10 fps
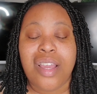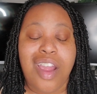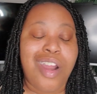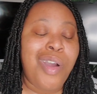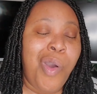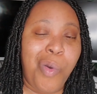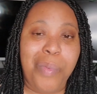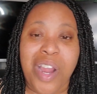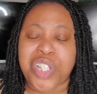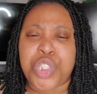our hope,
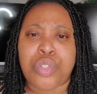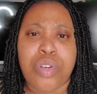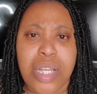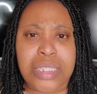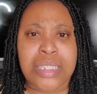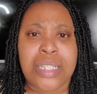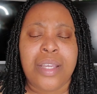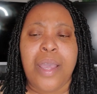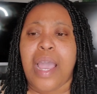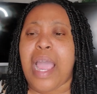our trust,
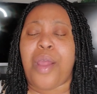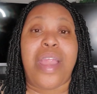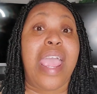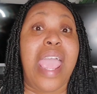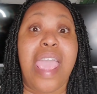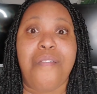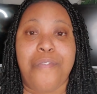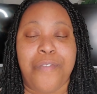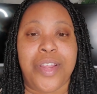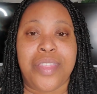our
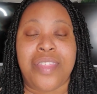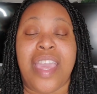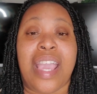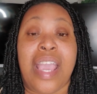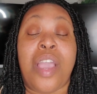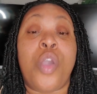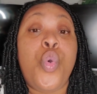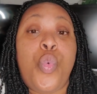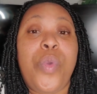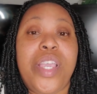everything,
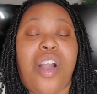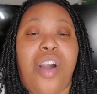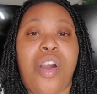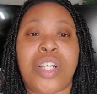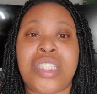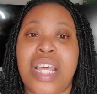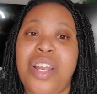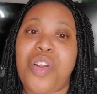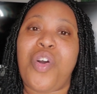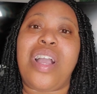who we are, set
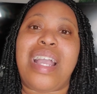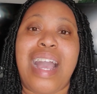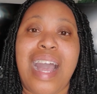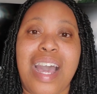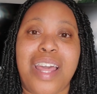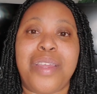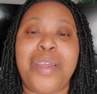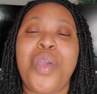it on God,